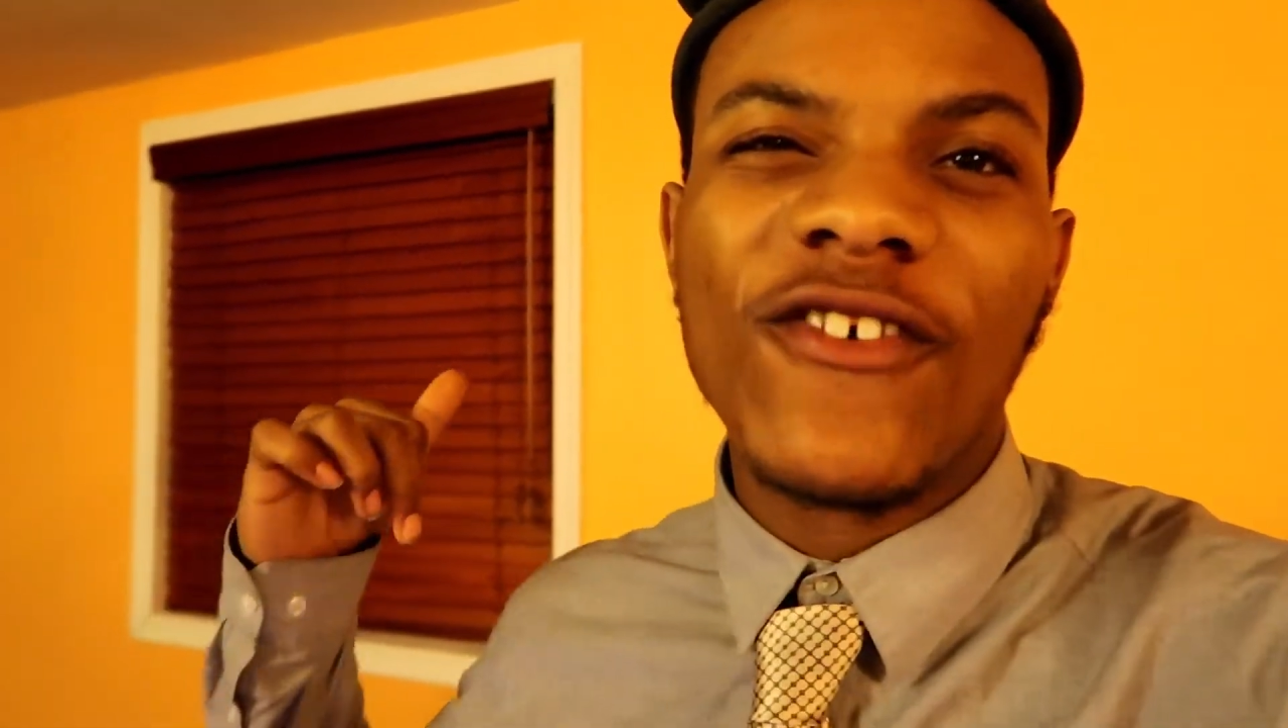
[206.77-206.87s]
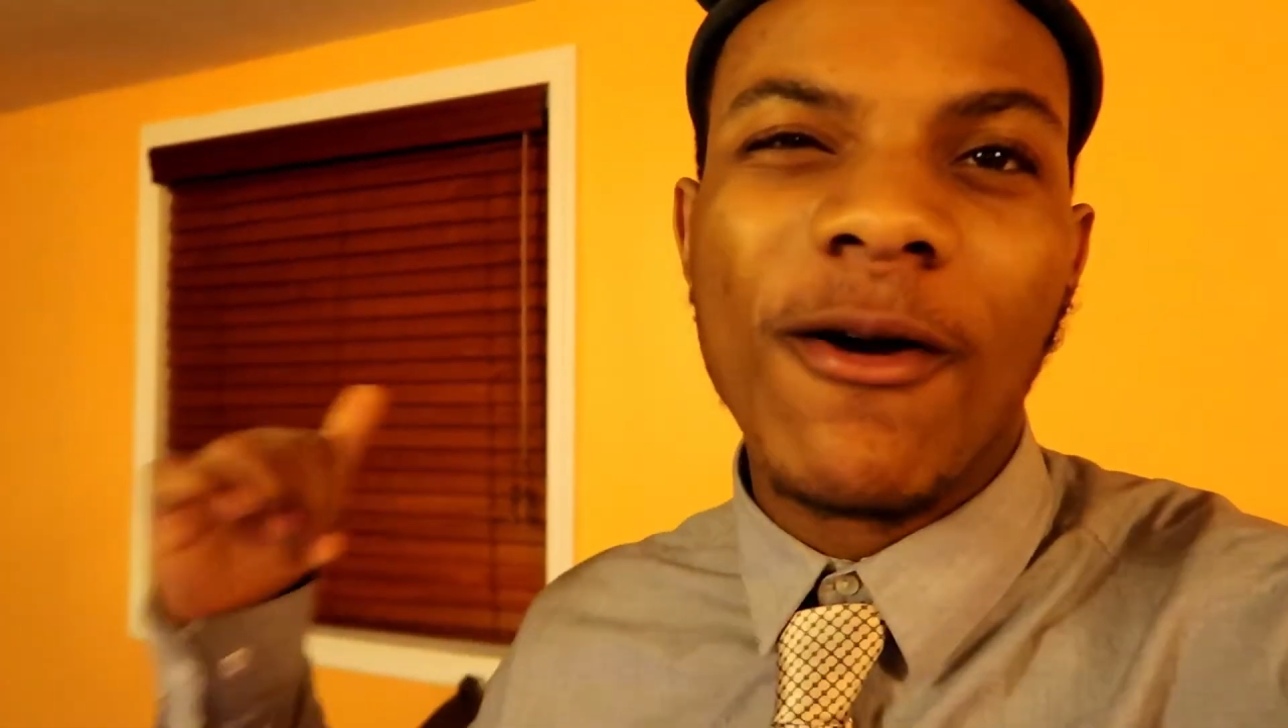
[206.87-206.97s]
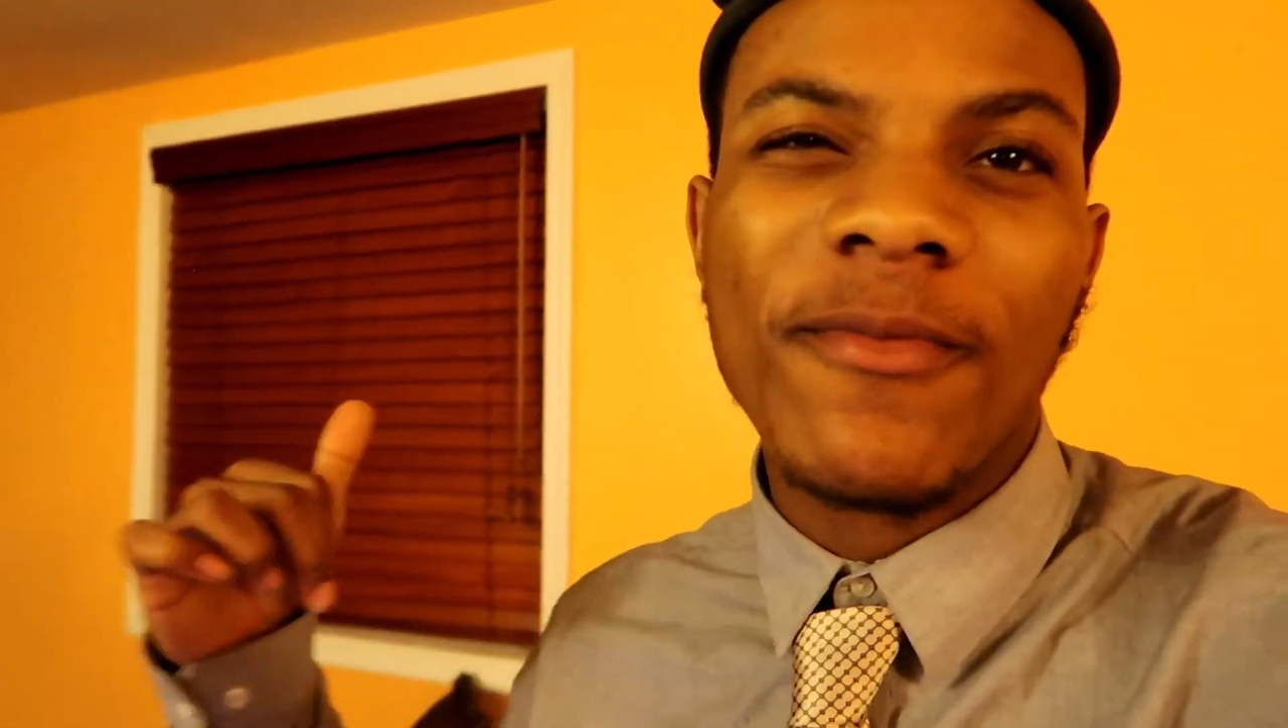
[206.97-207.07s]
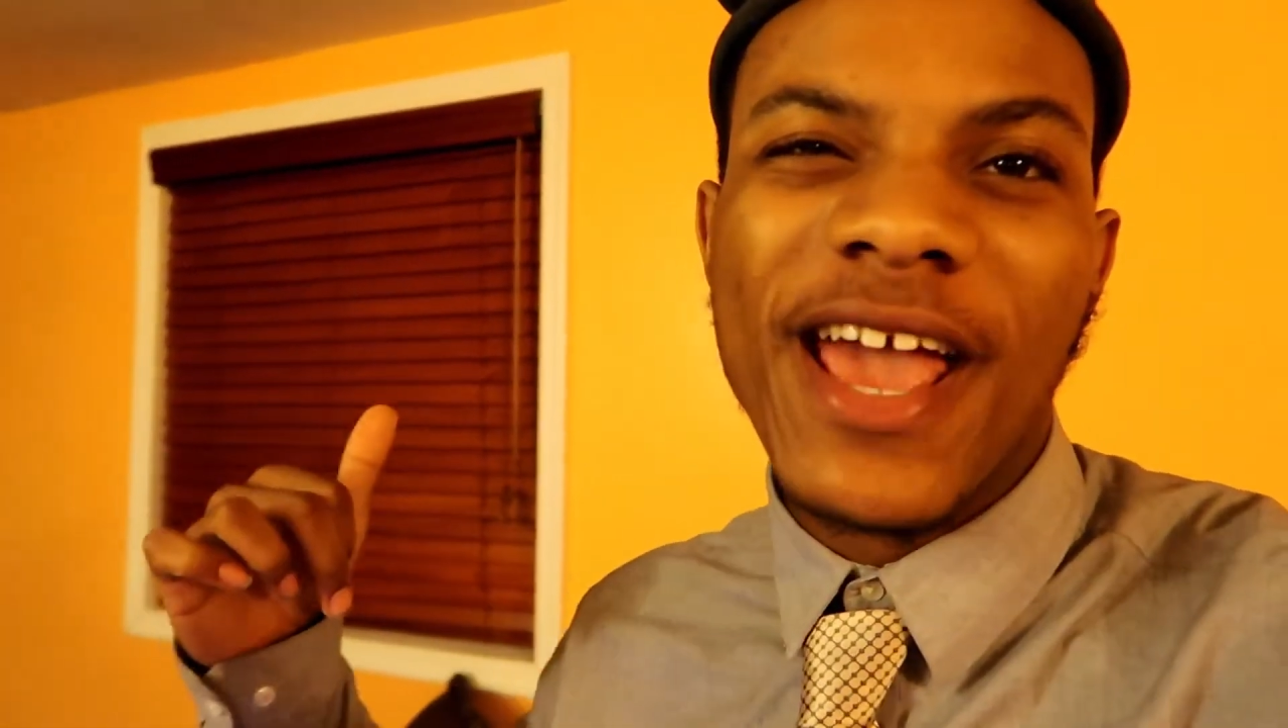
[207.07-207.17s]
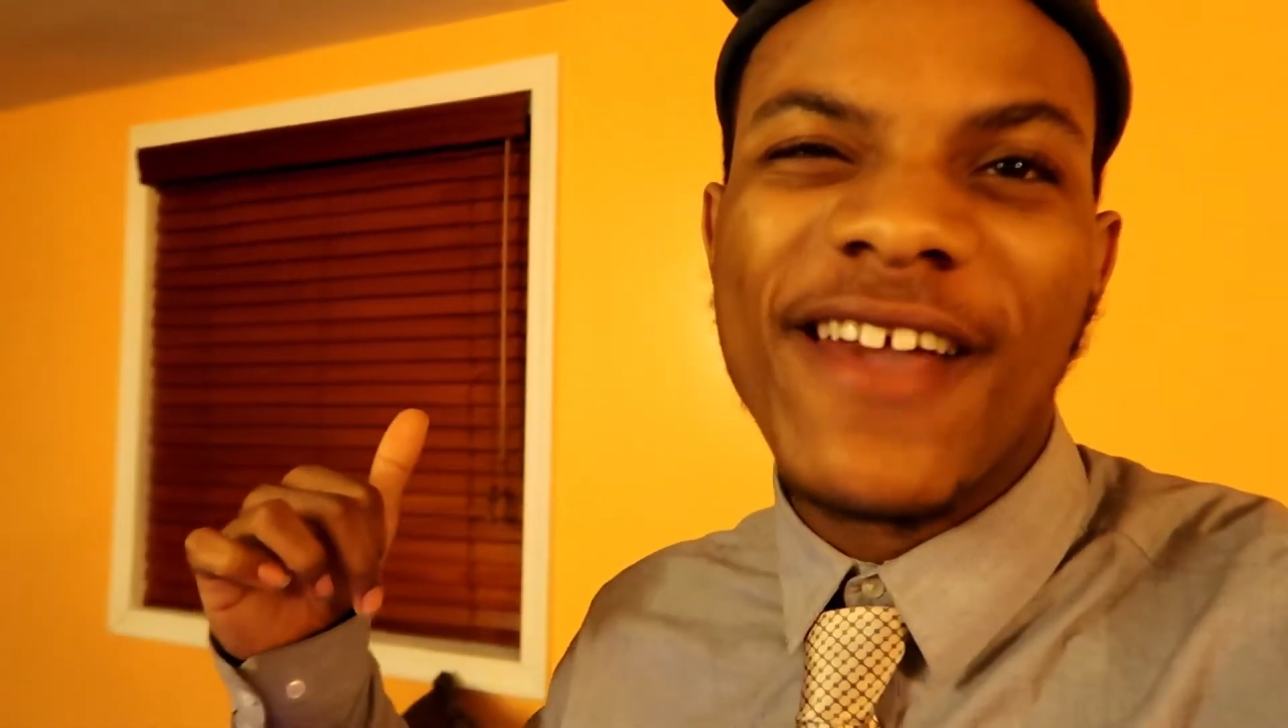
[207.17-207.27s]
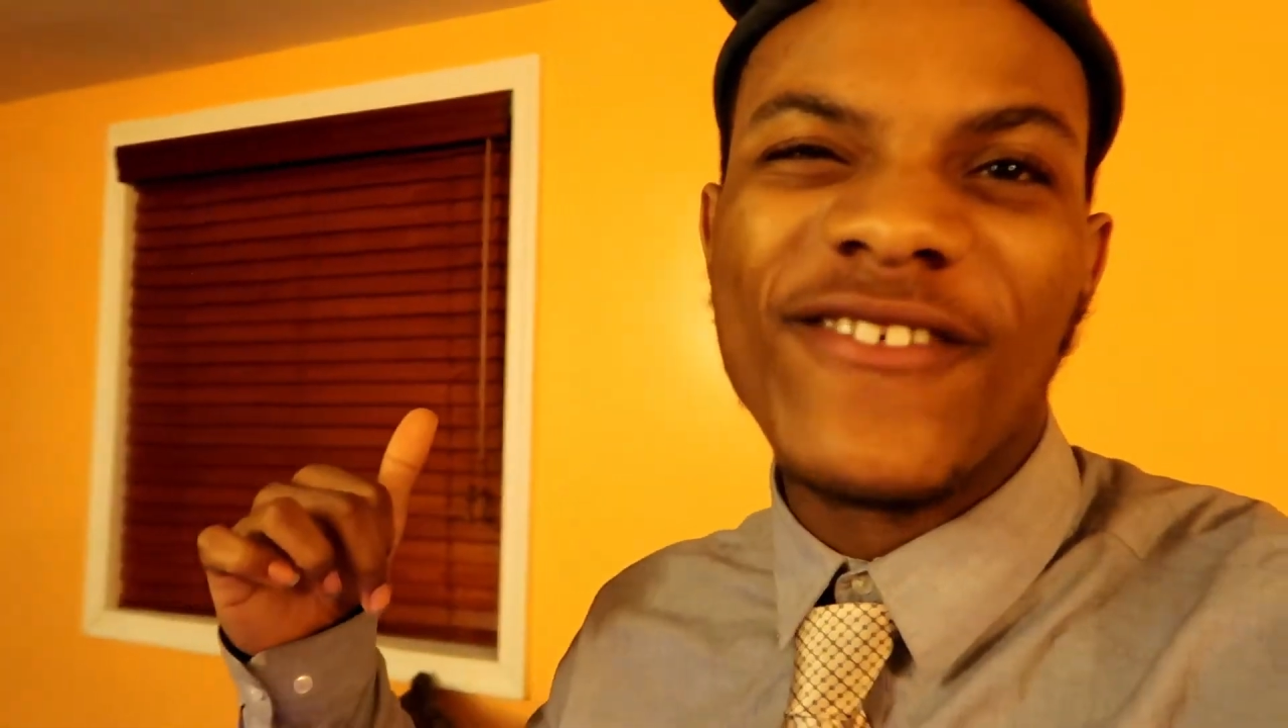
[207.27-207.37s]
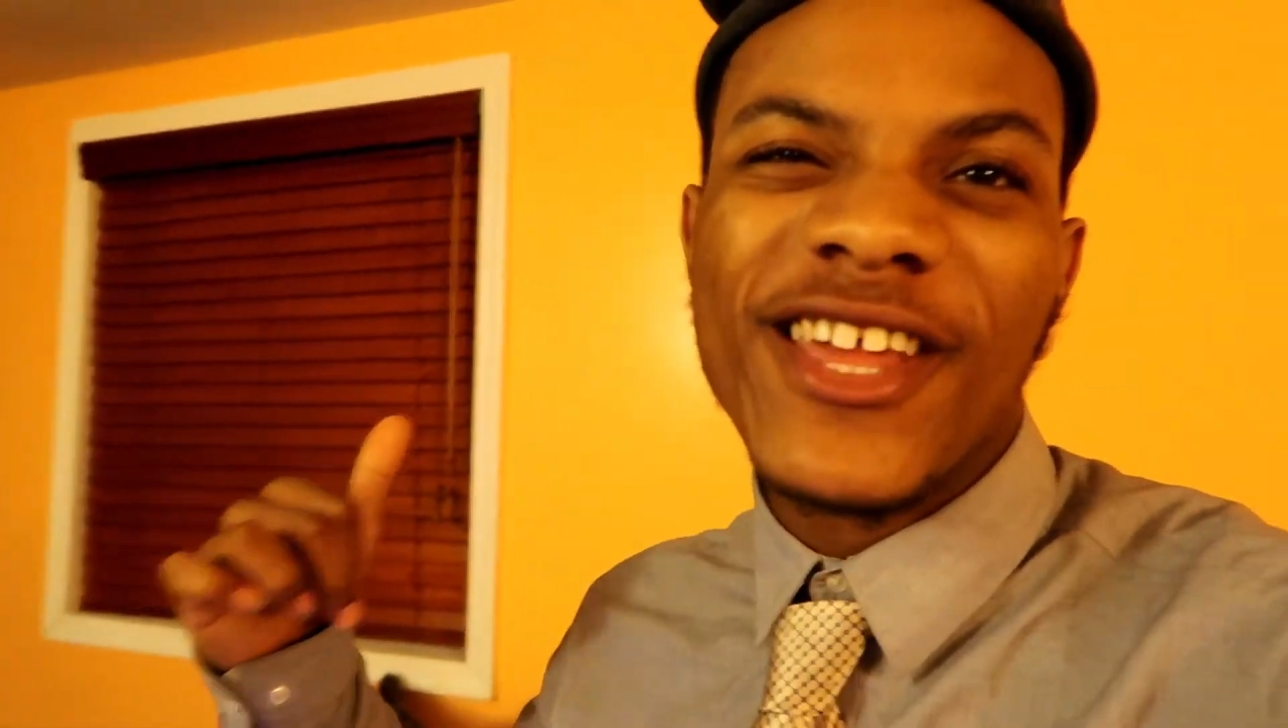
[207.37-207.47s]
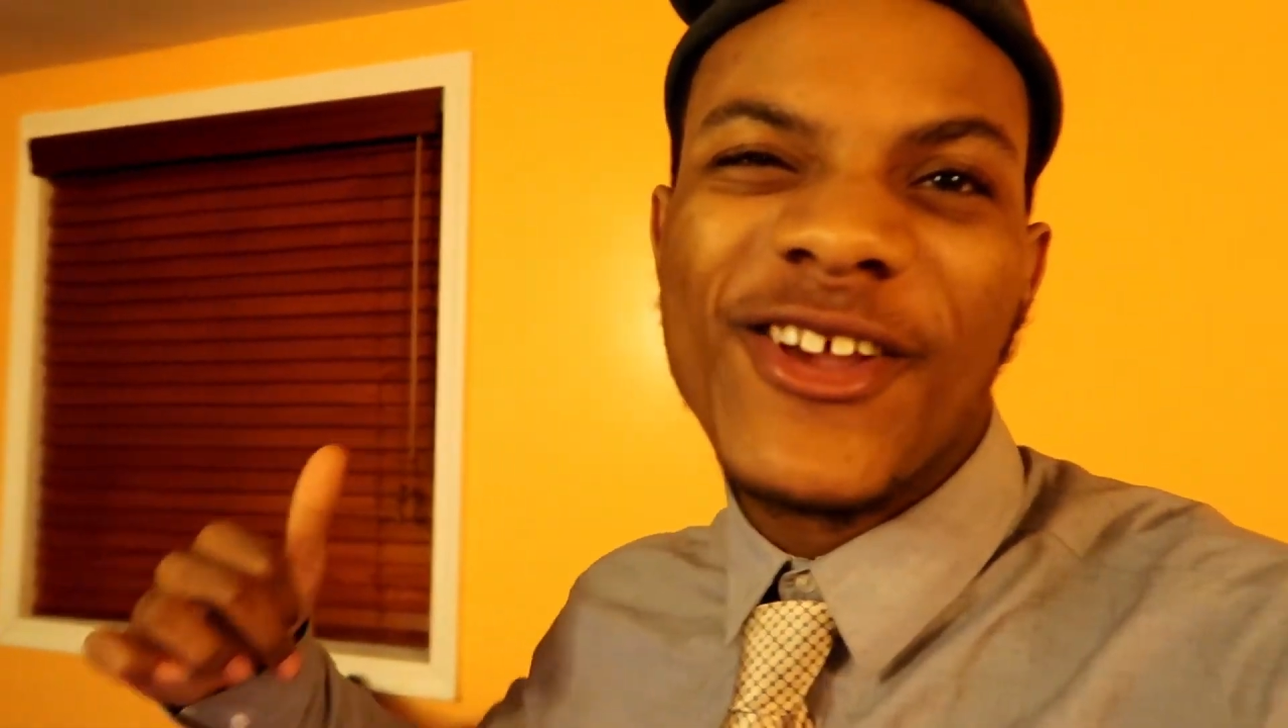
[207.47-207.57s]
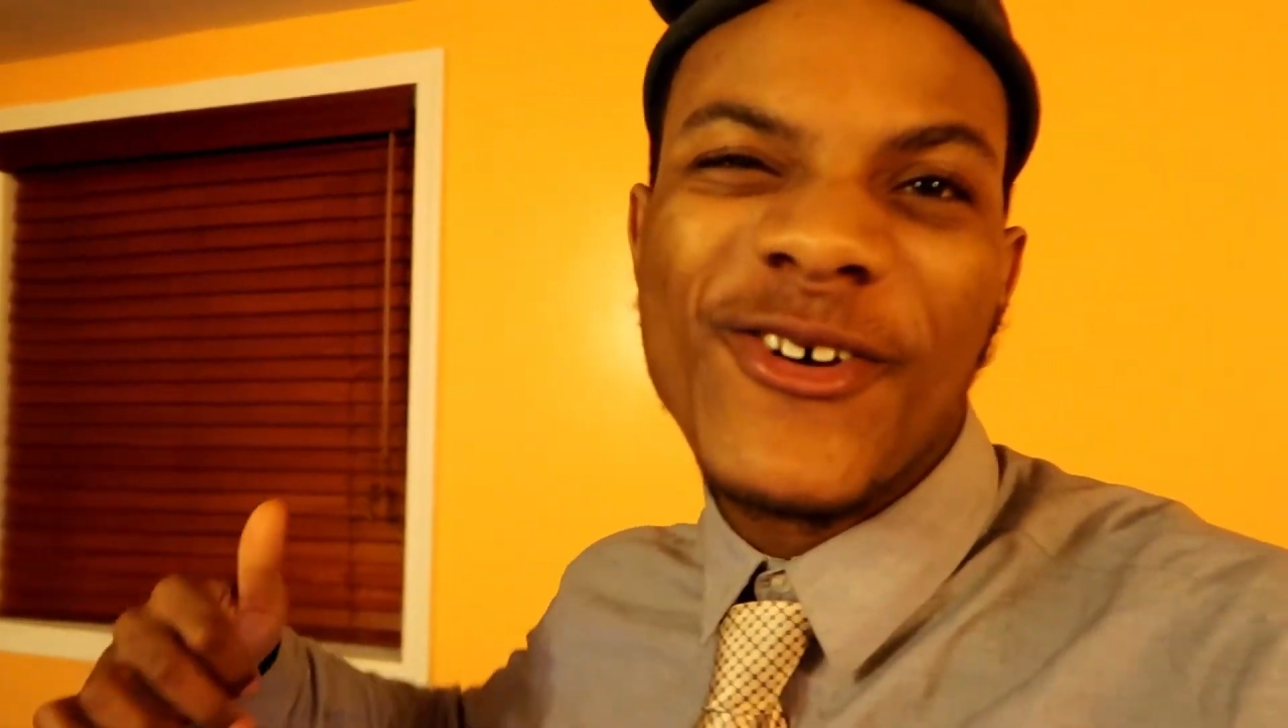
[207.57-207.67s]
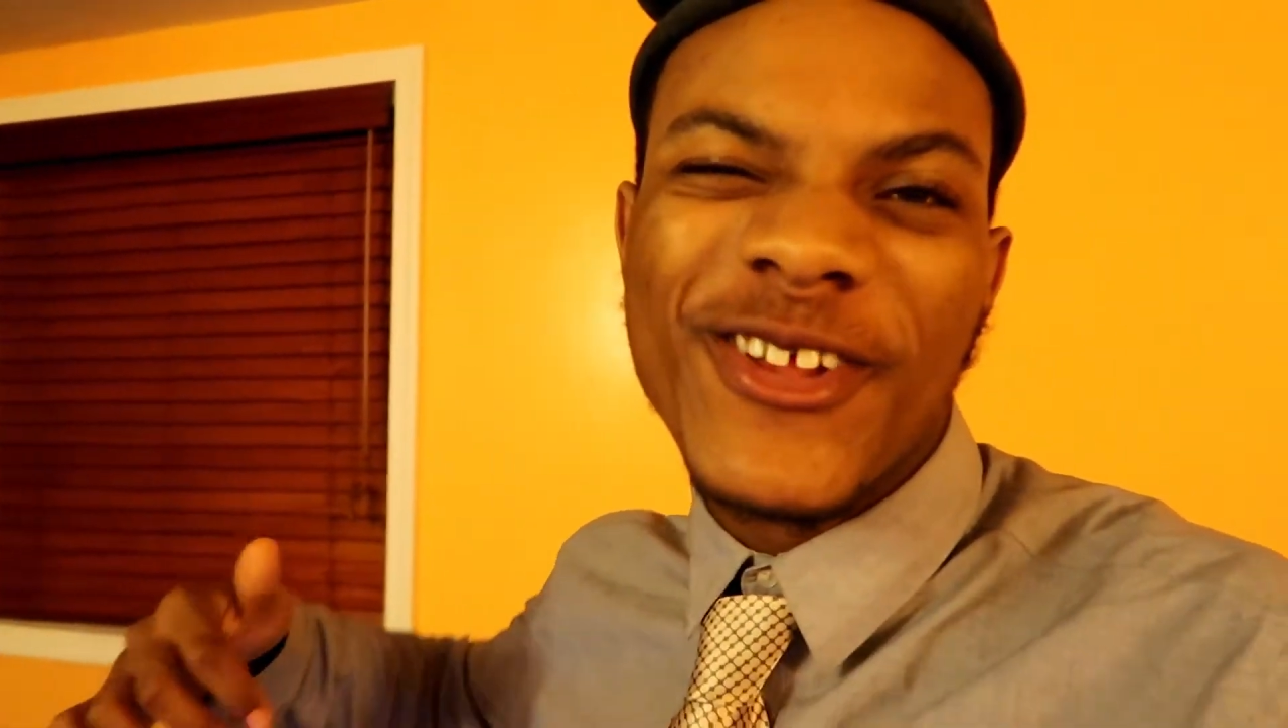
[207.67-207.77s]
from that
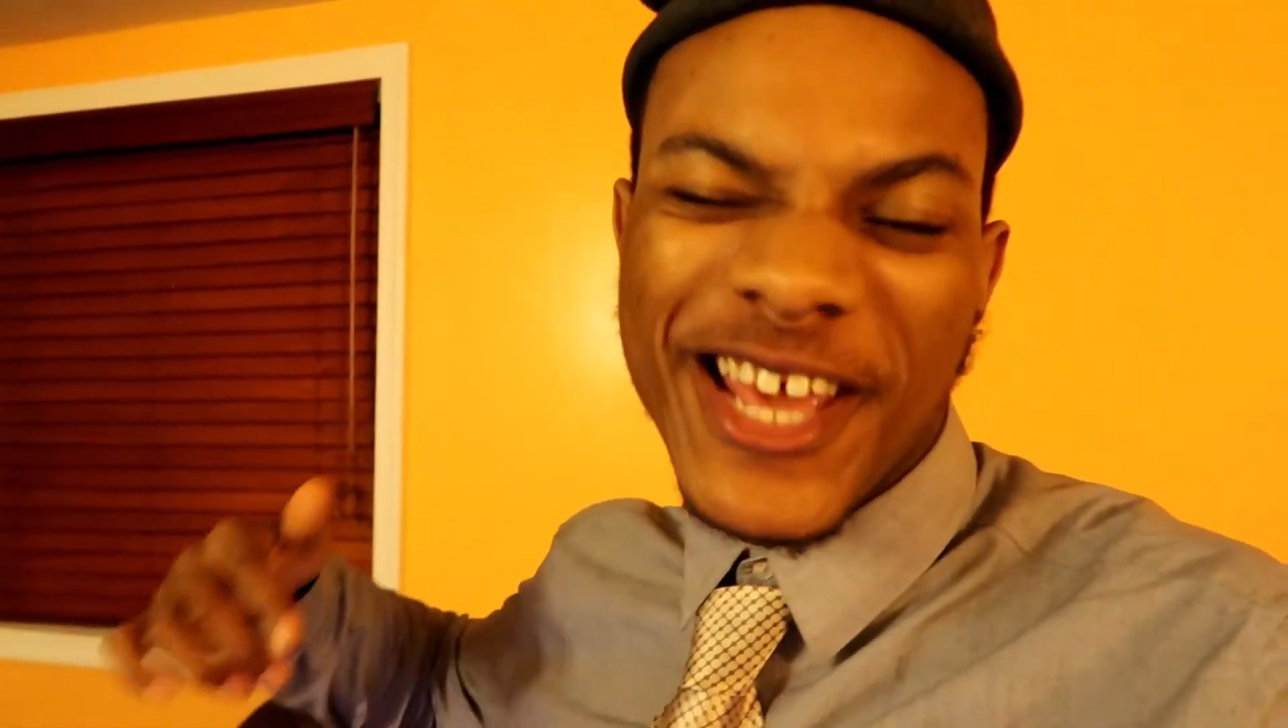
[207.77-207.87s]
video,